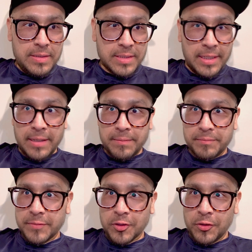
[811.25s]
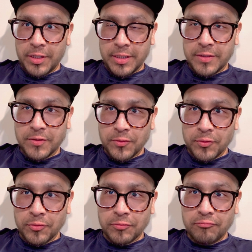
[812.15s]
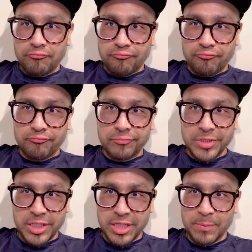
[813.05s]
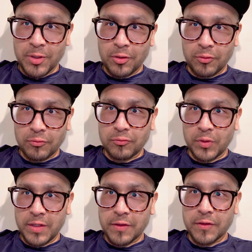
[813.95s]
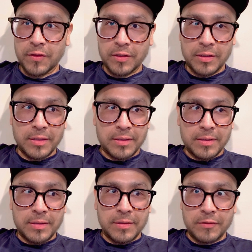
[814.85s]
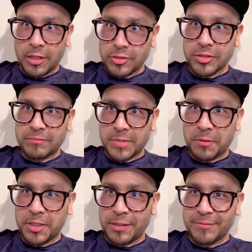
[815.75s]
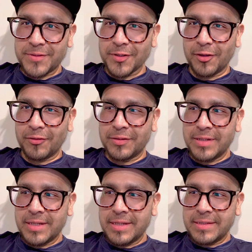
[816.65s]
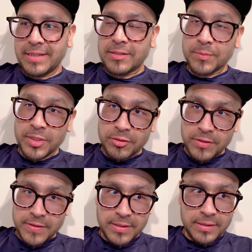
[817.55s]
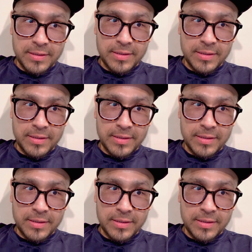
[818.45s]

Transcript: yeah, going into chemo with nausea already, so that should be interesting.